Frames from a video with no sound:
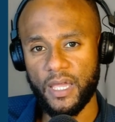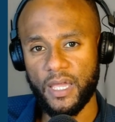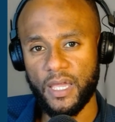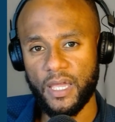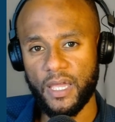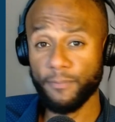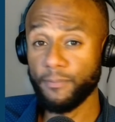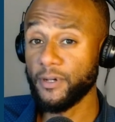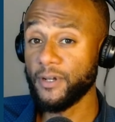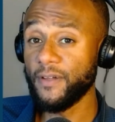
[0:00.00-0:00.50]

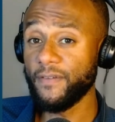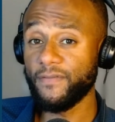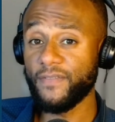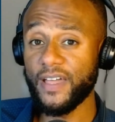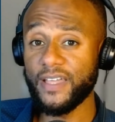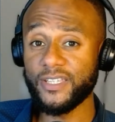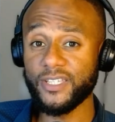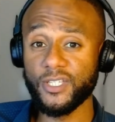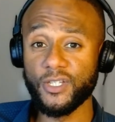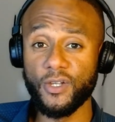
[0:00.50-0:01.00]
So put a
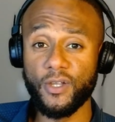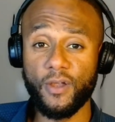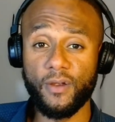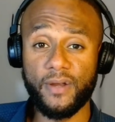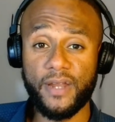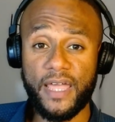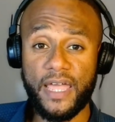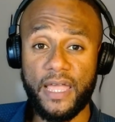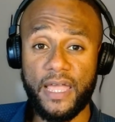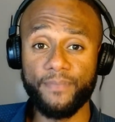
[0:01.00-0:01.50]
face to your
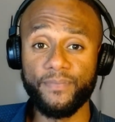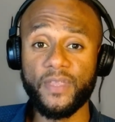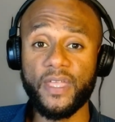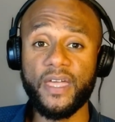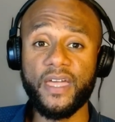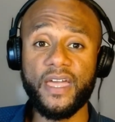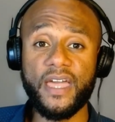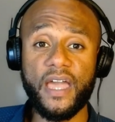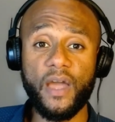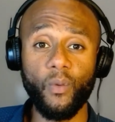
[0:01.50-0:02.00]
name
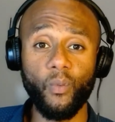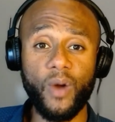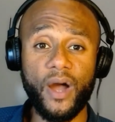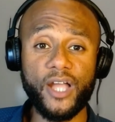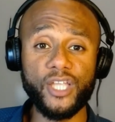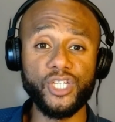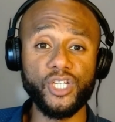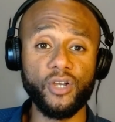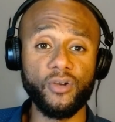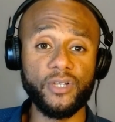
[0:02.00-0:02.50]
and
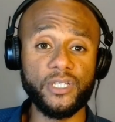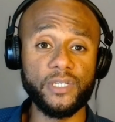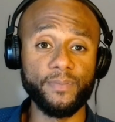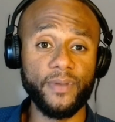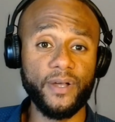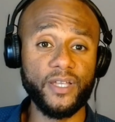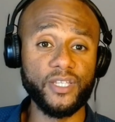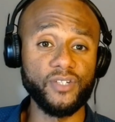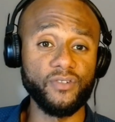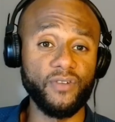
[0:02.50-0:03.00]
watch your
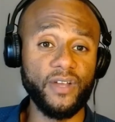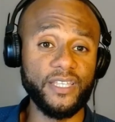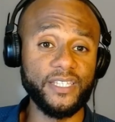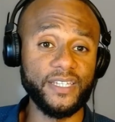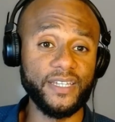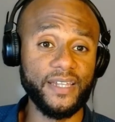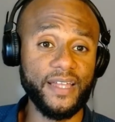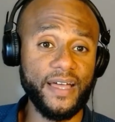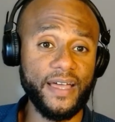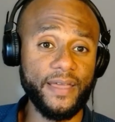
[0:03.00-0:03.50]
response rates
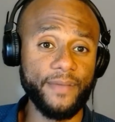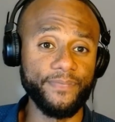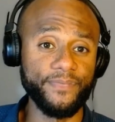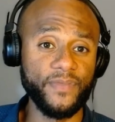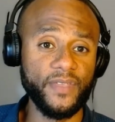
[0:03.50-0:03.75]
climb.